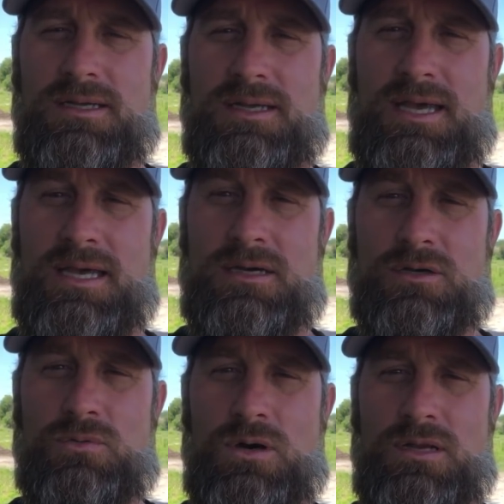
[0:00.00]

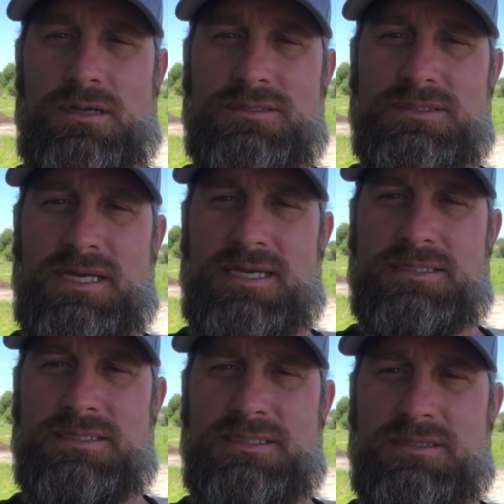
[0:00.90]
Aquatics is
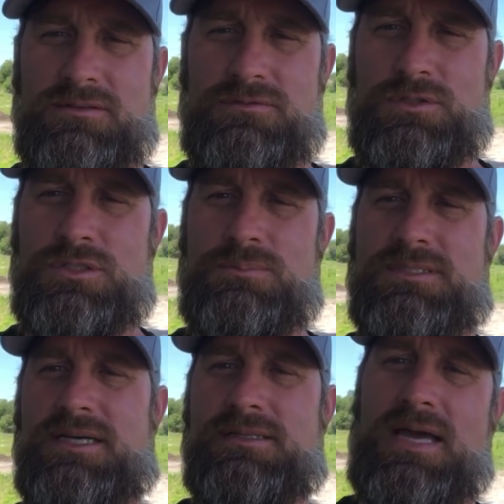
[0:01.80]
asking if we ship to
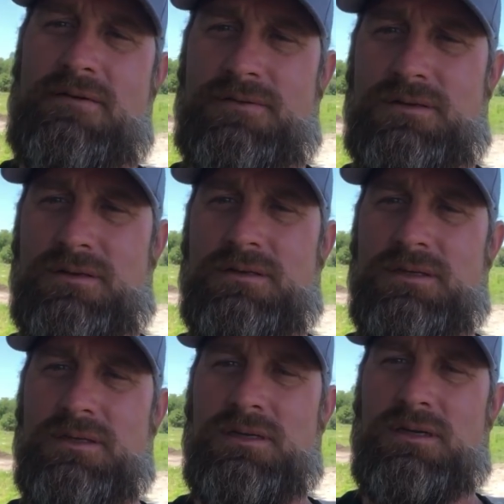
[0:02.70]
South Africa.
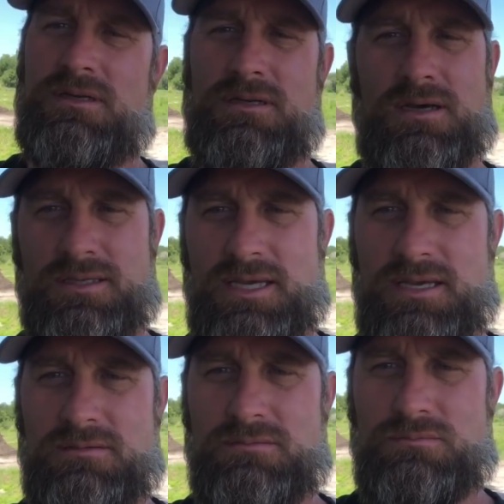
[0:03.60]
Not
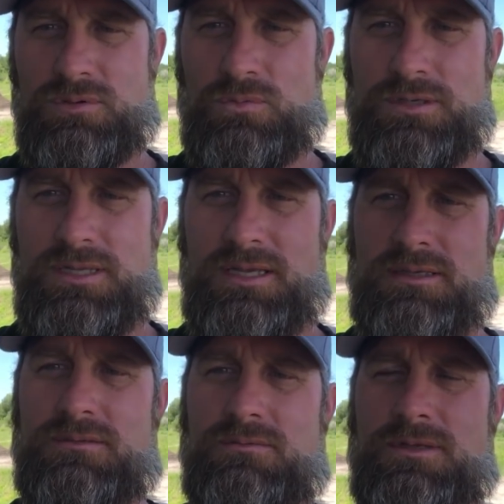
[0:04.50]
yet, but one day
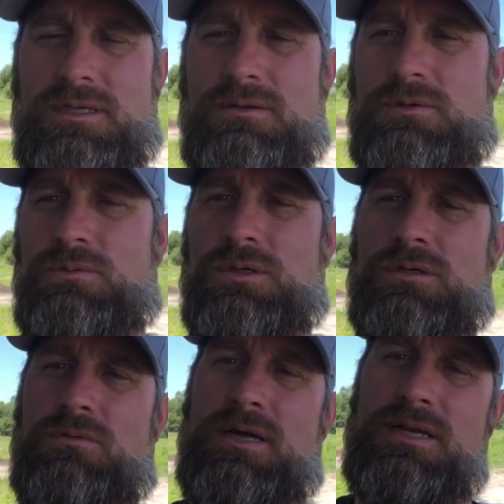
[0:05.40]
we will.
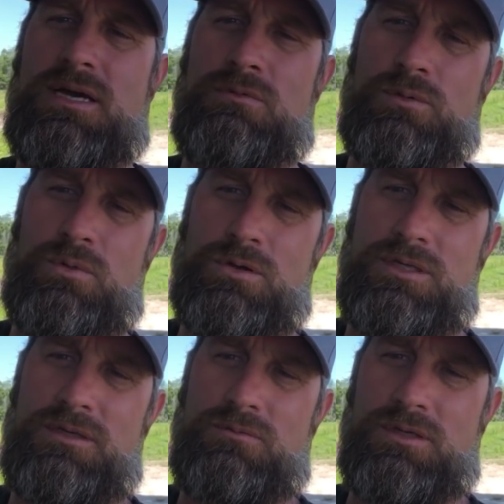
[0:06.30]
Right now we're
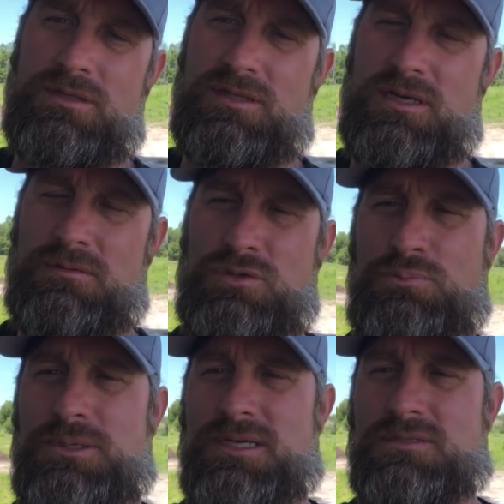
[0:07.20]
working with
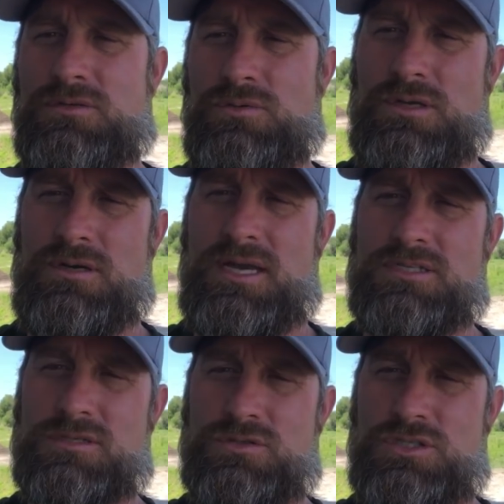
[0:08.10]
UPS to do
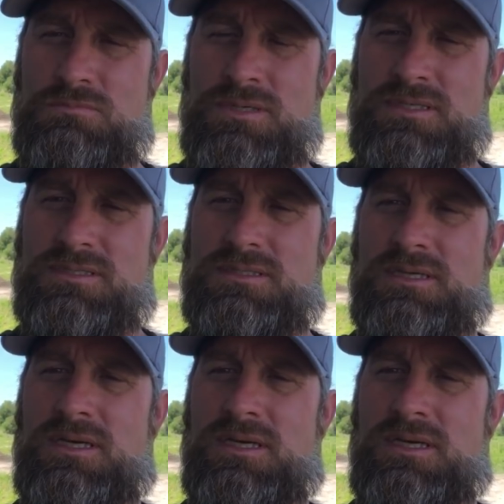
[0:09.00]
international shipments.